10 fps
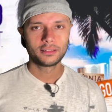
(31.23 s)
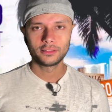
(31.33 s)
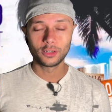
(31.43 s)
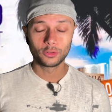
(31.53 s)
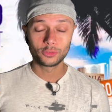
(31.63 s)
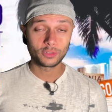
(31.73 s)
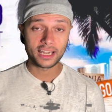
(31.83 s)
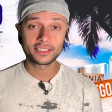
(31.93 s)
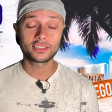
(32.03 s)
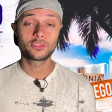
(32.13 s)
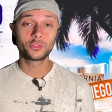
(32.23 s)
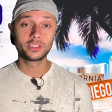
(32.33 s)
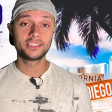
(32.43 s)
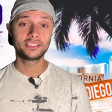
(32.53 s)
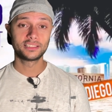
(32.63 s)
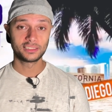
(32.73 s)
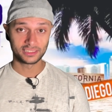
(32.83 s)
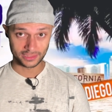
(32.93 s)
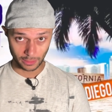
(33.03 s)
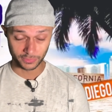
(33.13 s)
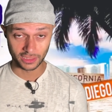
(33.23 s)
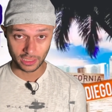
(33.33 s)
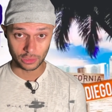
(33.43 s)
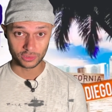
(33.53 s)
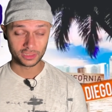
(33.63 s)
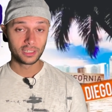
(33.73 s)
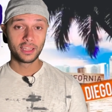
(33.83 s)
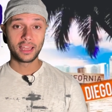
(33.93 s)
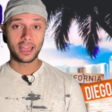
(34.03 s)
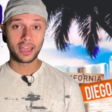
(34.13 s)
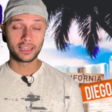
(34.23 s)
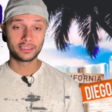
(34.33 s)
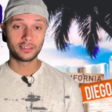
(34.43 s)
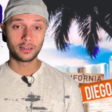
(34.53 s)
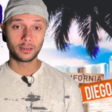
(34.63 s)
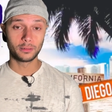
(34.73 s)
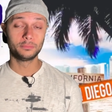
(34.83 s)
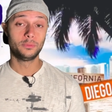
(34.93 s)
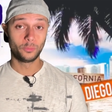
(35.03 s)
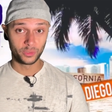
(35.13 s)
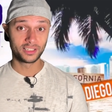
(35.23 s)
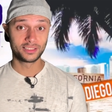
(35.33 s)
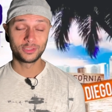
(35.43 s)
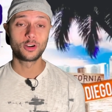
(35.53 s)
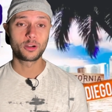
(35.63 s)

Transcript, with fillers: Yo, you guys are really something else, and we're gonna talk